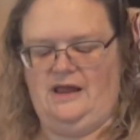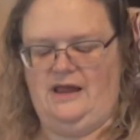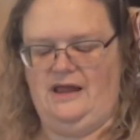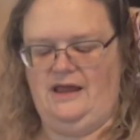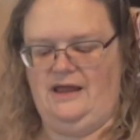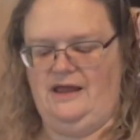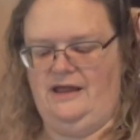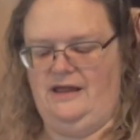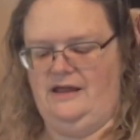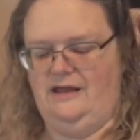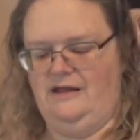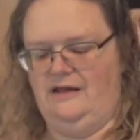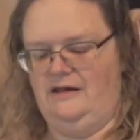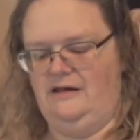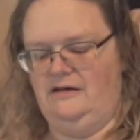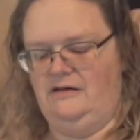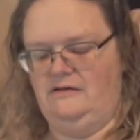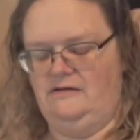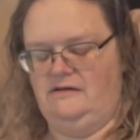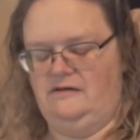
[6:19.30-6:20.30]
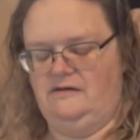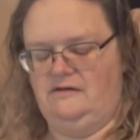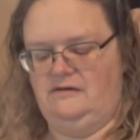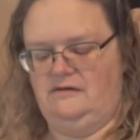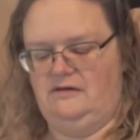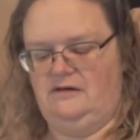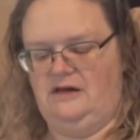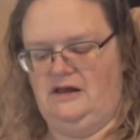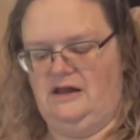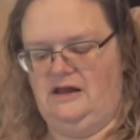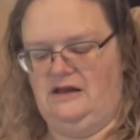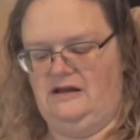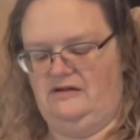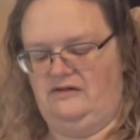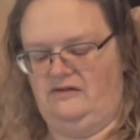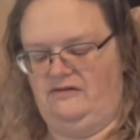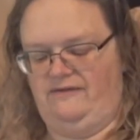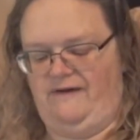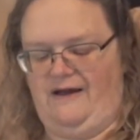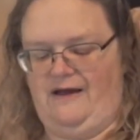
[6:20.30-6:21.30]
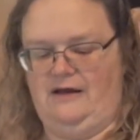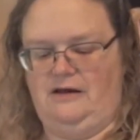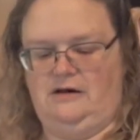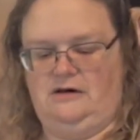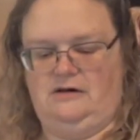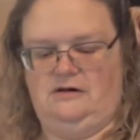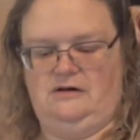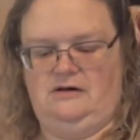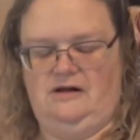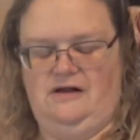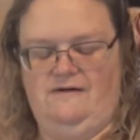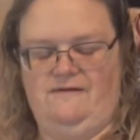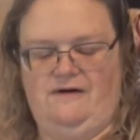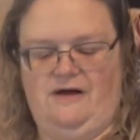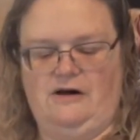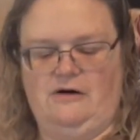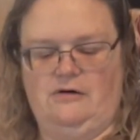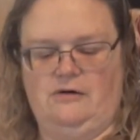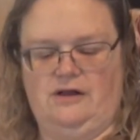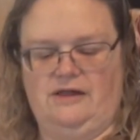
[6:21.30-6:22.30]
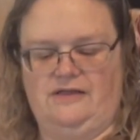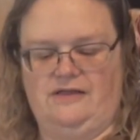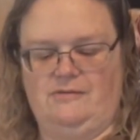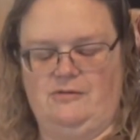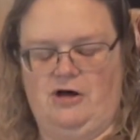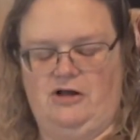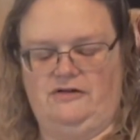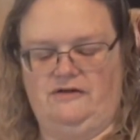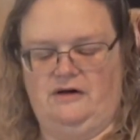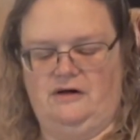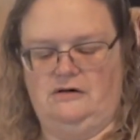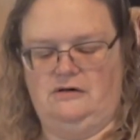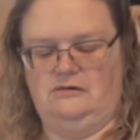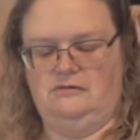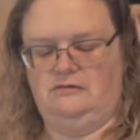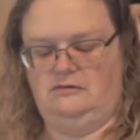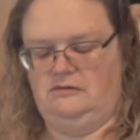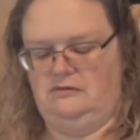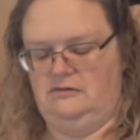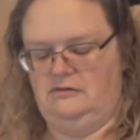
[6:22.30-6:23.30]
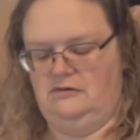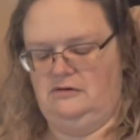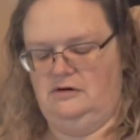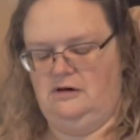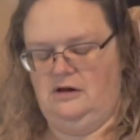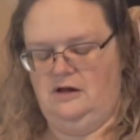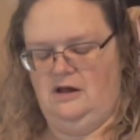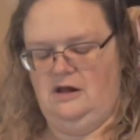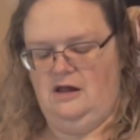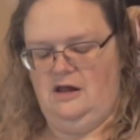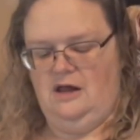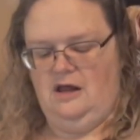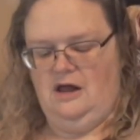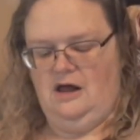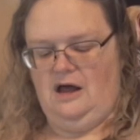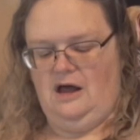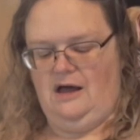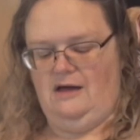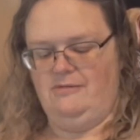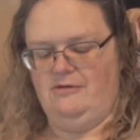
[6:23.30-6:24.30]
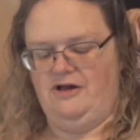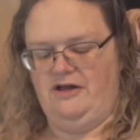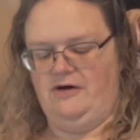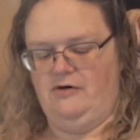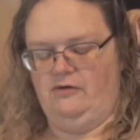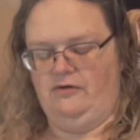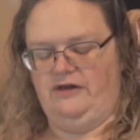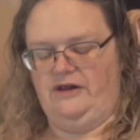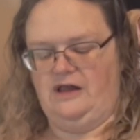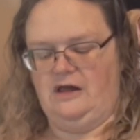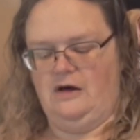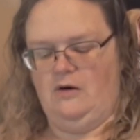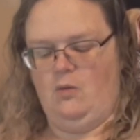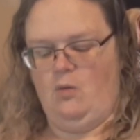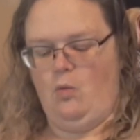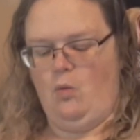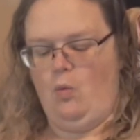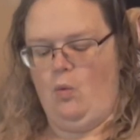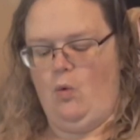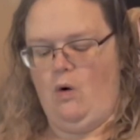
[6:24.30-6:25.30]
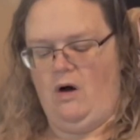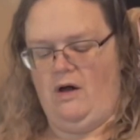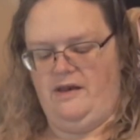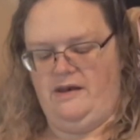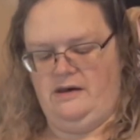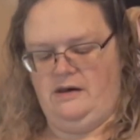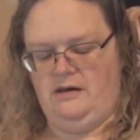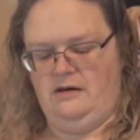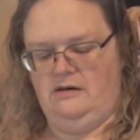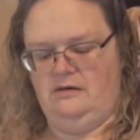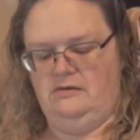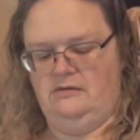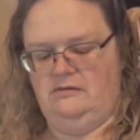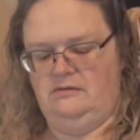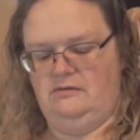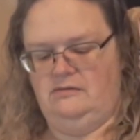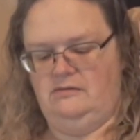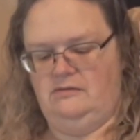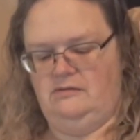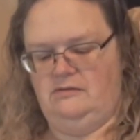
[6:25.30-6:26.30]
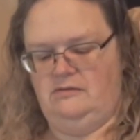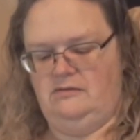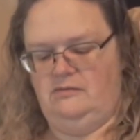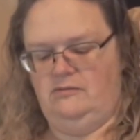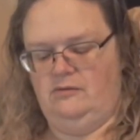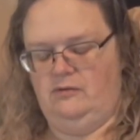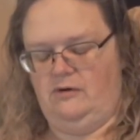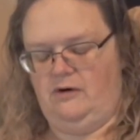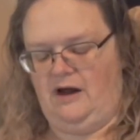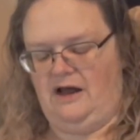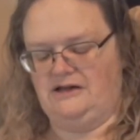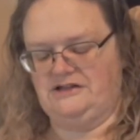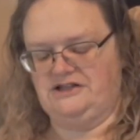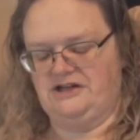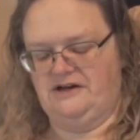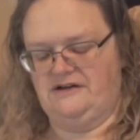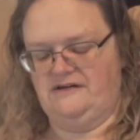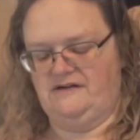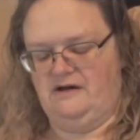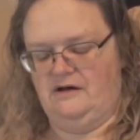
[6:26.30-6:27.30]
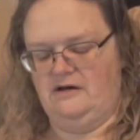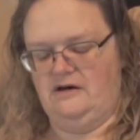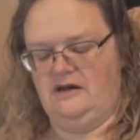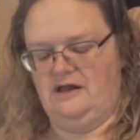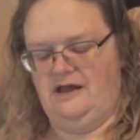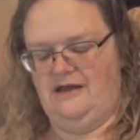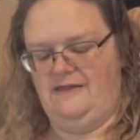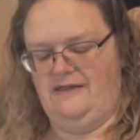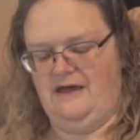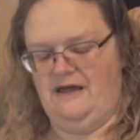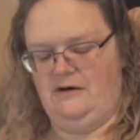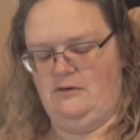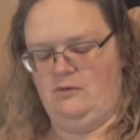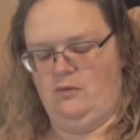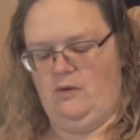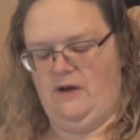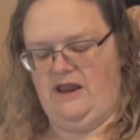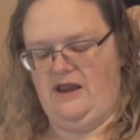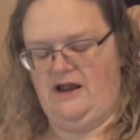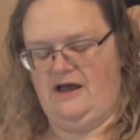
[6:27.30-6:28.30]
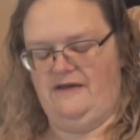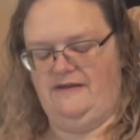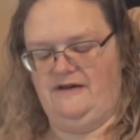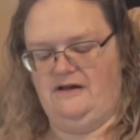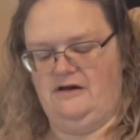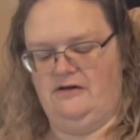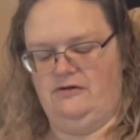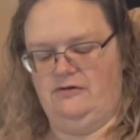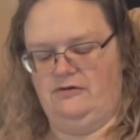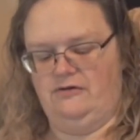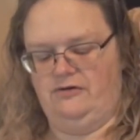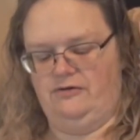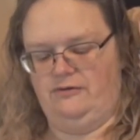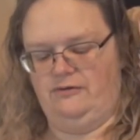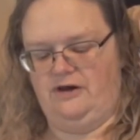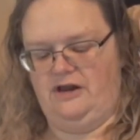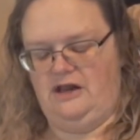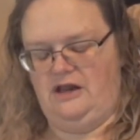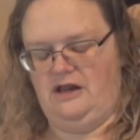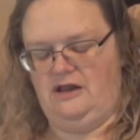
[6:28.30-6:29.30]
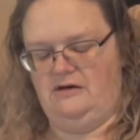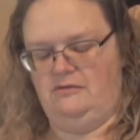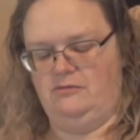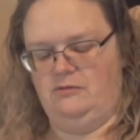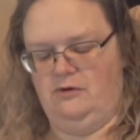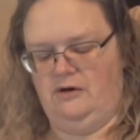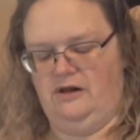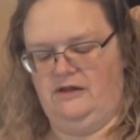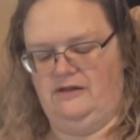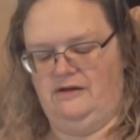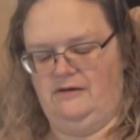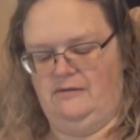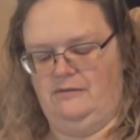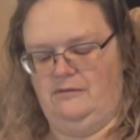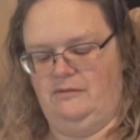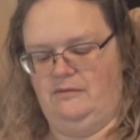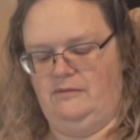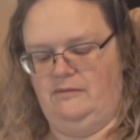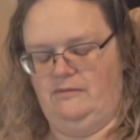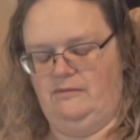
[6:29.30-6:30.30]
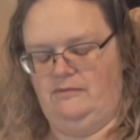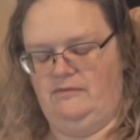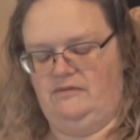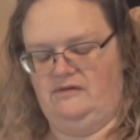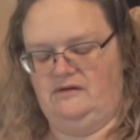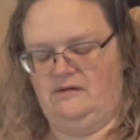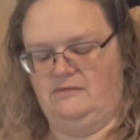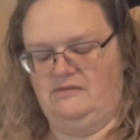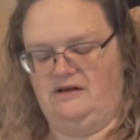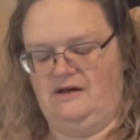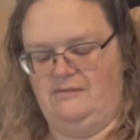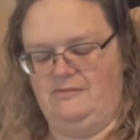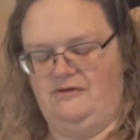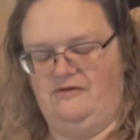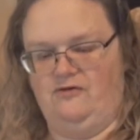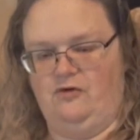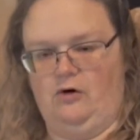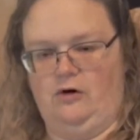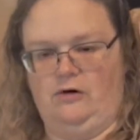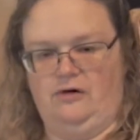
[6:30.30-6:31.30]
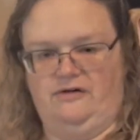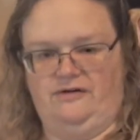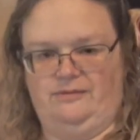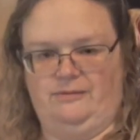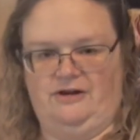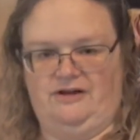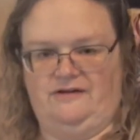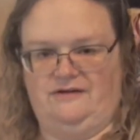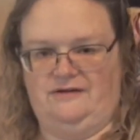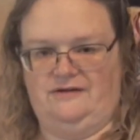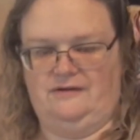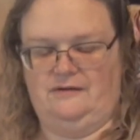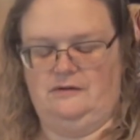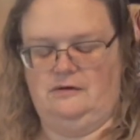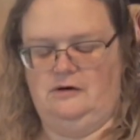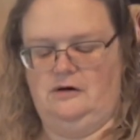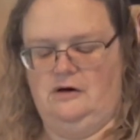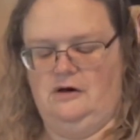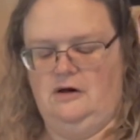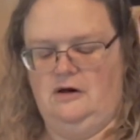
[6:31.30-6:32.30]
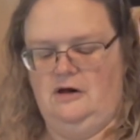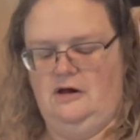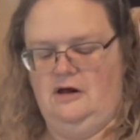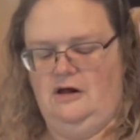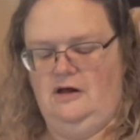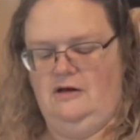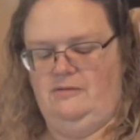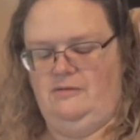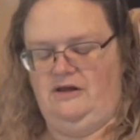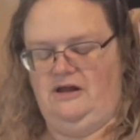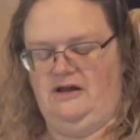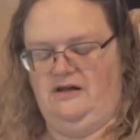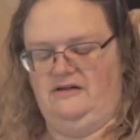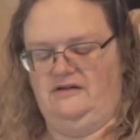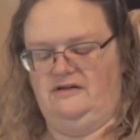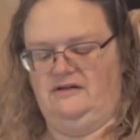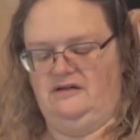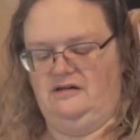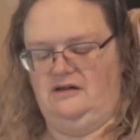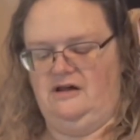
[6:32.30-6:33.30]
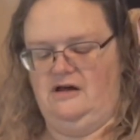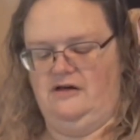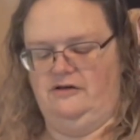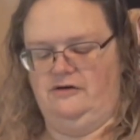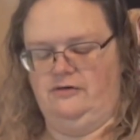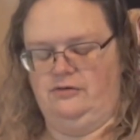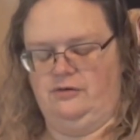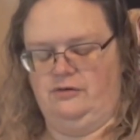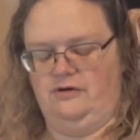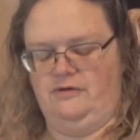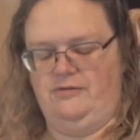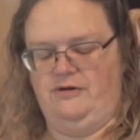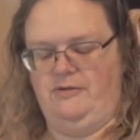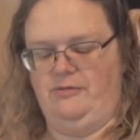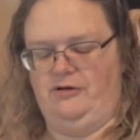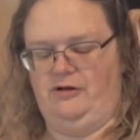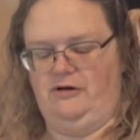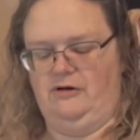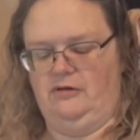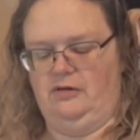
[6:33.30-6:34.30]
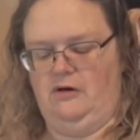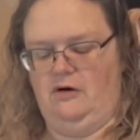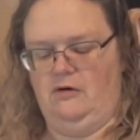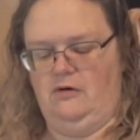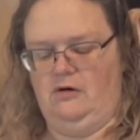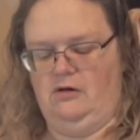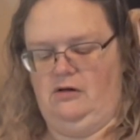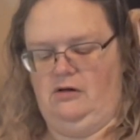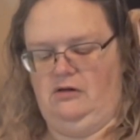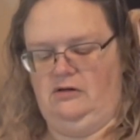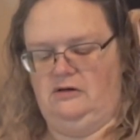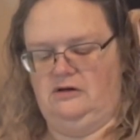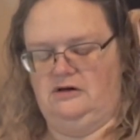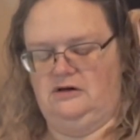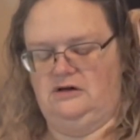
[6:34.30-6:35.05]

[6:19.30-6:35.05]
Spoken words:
and it's fine if I don't get them all done. I might only get one project done and then wait on the other 3 and bring them sometime before Christmas, because the other 3 people are local.